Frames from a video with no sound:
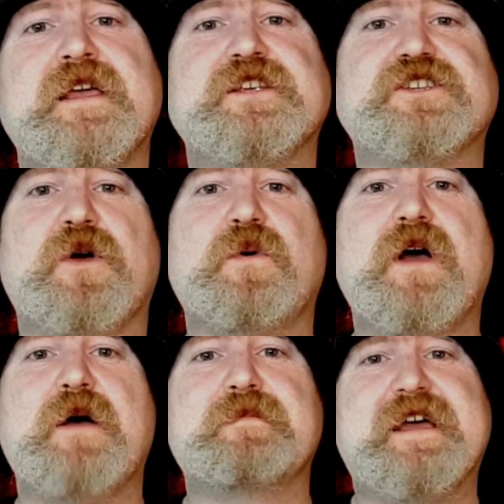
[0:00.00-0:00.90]

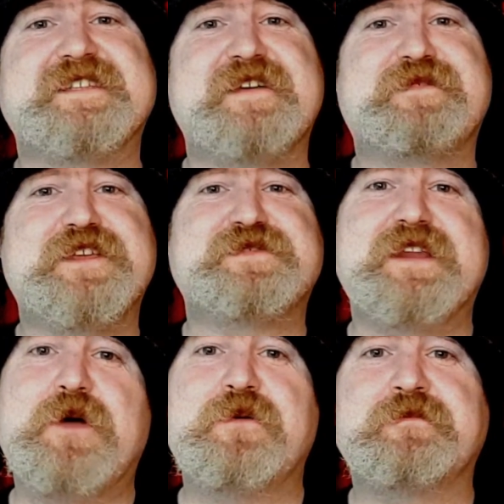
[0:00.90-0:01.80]
So that's it for this
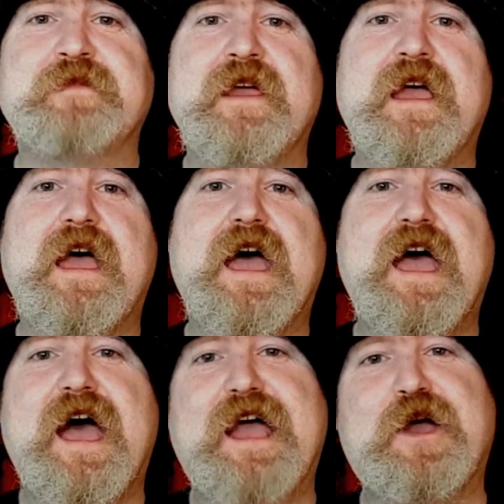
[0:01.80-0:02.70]
video.
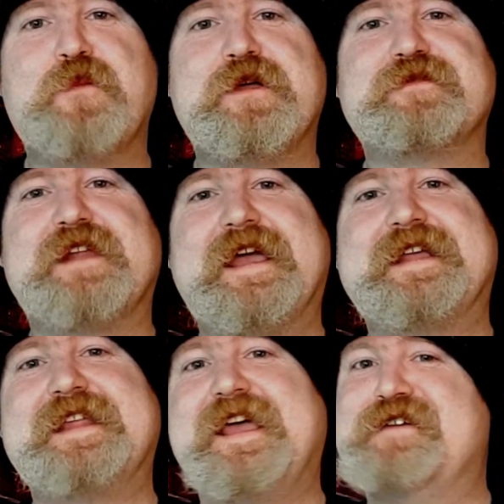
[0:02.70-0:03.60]
I hope you've
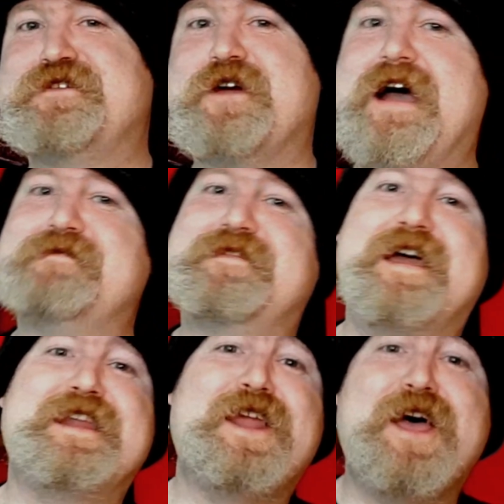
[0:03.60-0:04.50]
liked it. If you have,
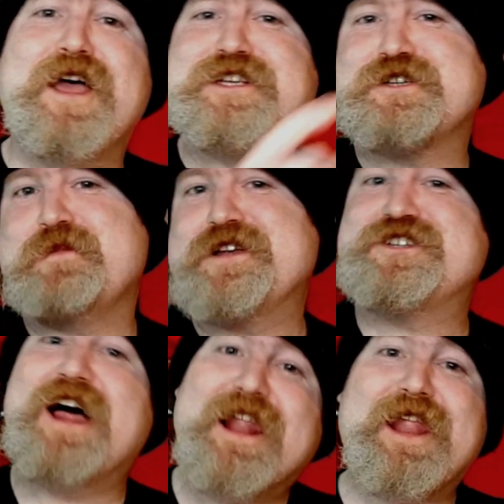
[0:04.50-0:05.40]
then smash
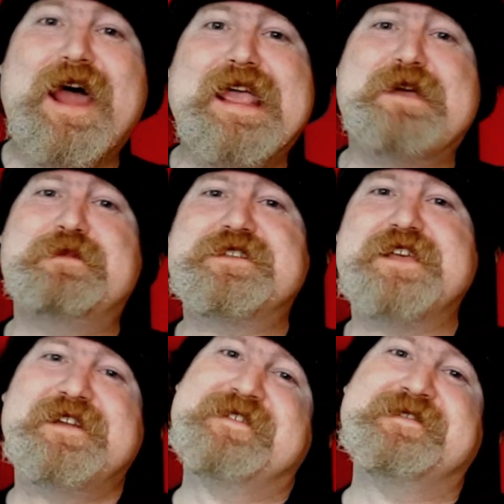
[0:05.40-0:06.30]
that like
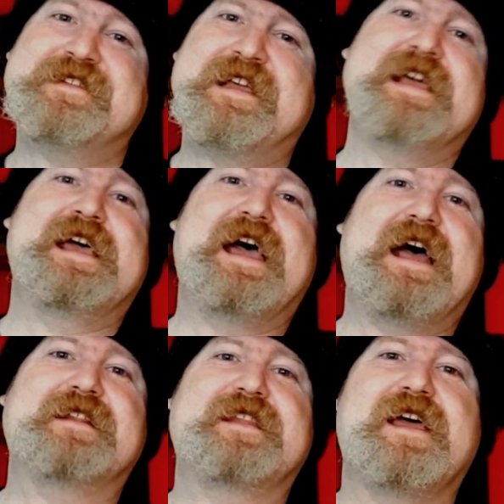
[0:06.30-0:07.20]
button.
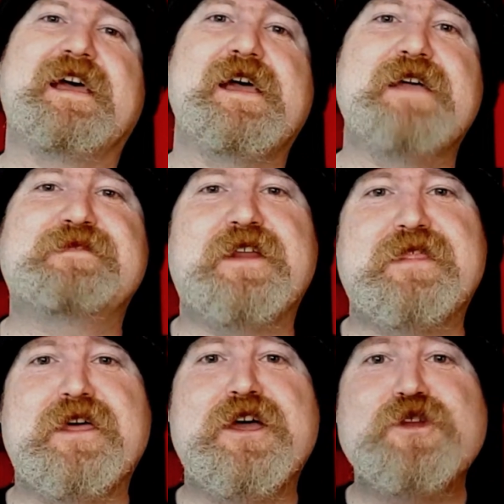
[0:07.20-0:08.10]
And if you're
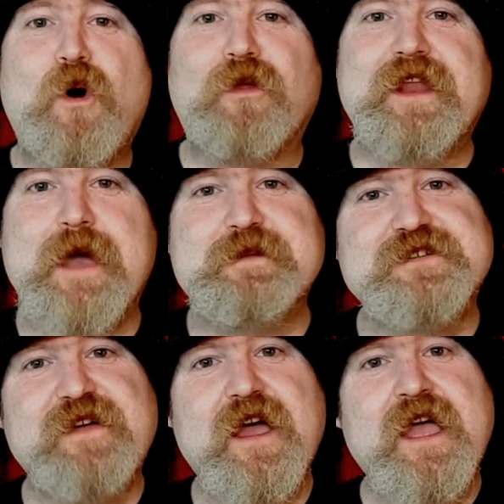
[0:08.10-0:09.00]
in the Northern
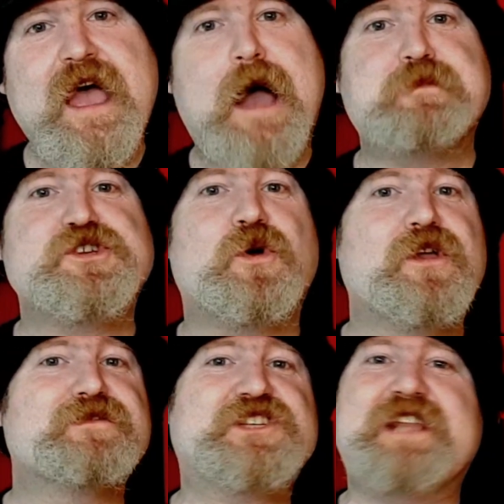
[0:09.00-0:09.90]
Hemisphere, I'm sure
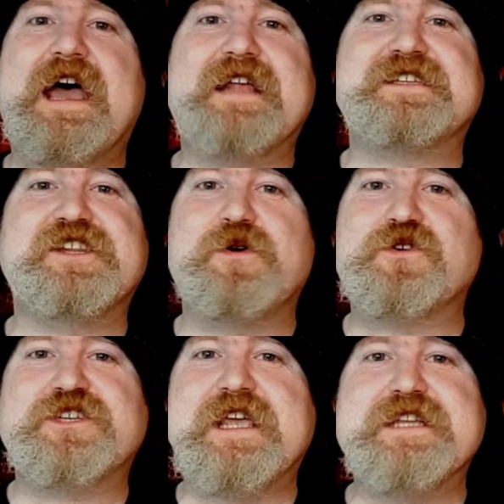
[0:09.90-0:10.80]
you've started your
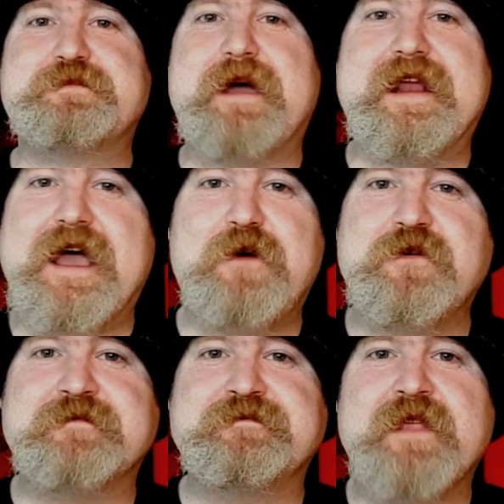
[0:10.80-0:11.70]
seeds by
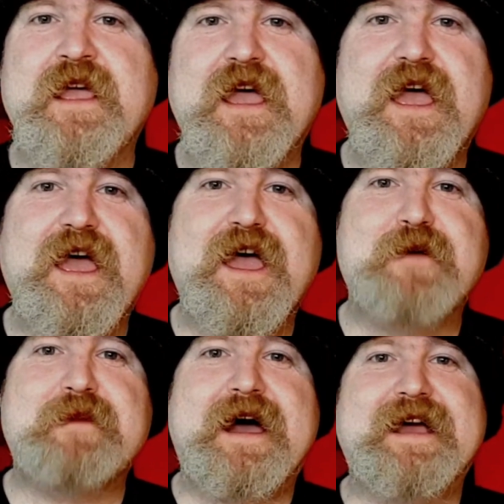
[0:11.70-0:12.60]
now.
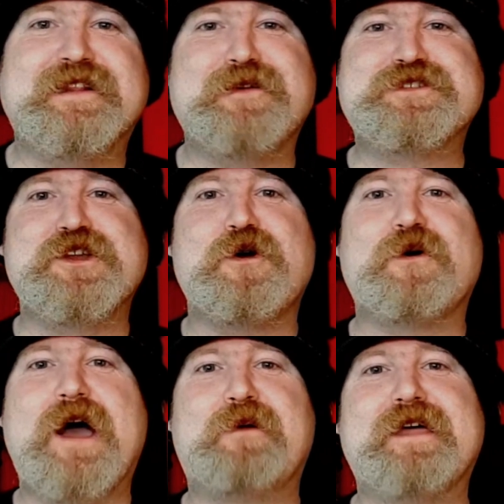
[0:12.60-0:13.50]
I'd love to know
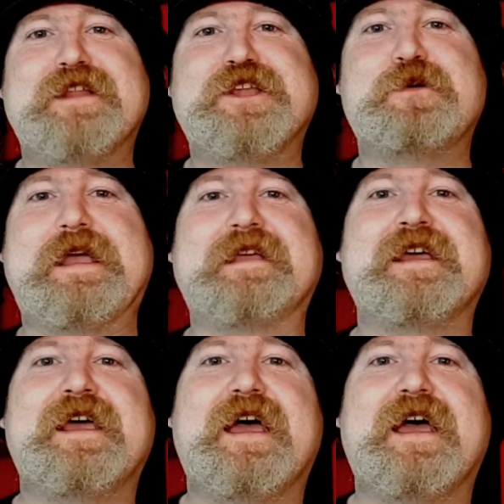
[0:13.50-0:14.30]
how they're doing.